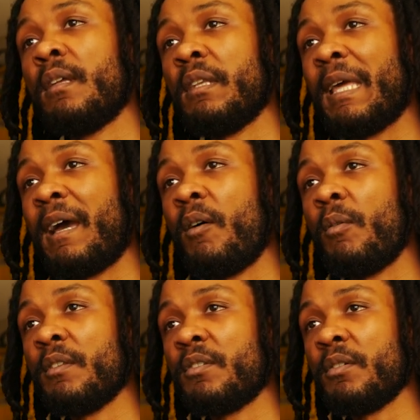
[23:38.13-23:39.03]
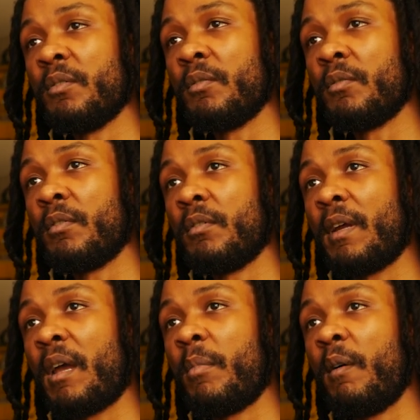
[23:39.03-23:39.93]
Now I want to
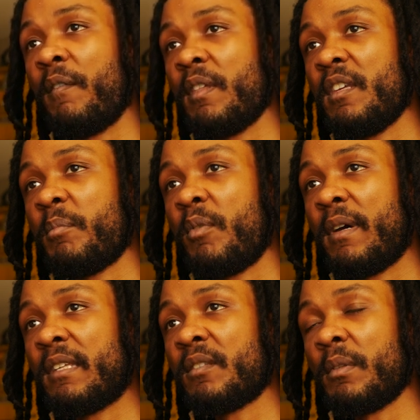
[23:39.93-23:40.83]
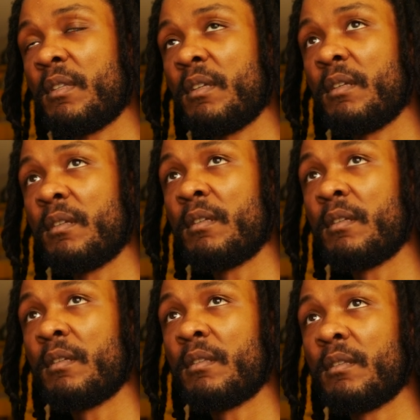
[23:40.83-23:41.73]
grab both of these points with the
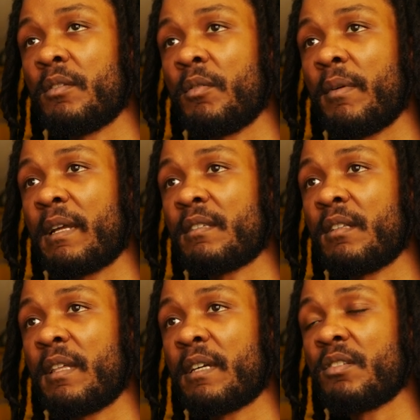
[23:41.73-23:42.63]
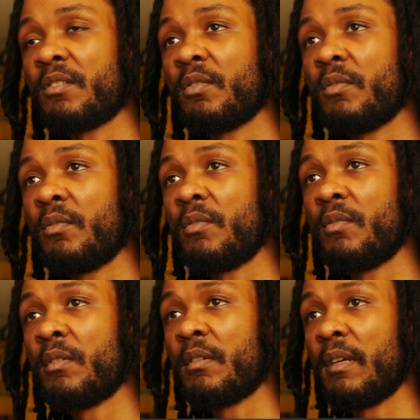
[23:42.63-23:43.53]
direct selection tool,
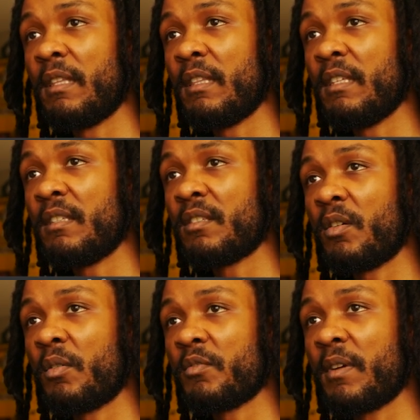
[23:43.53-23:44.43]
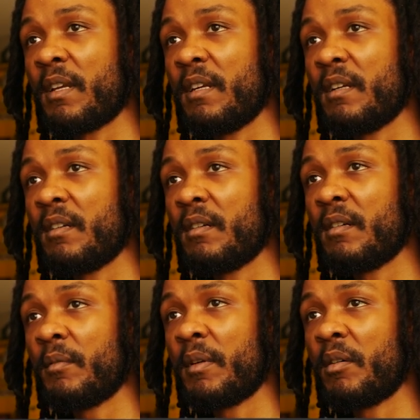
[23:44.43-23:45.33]
and then these circles right here,
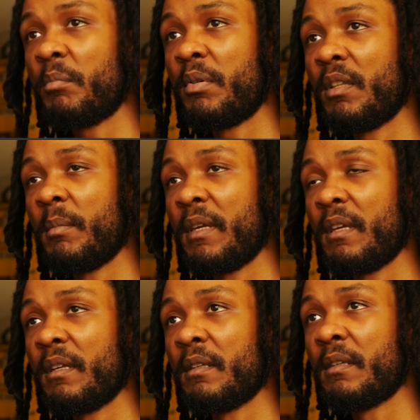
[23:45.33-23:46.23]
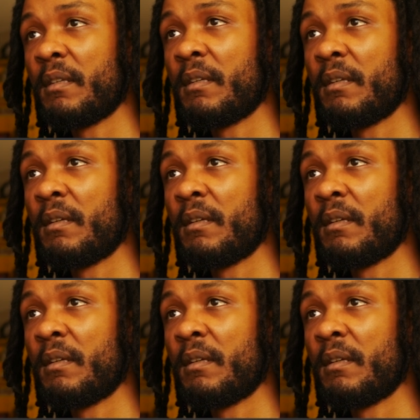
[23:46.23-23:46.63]
we're gonna pull them in,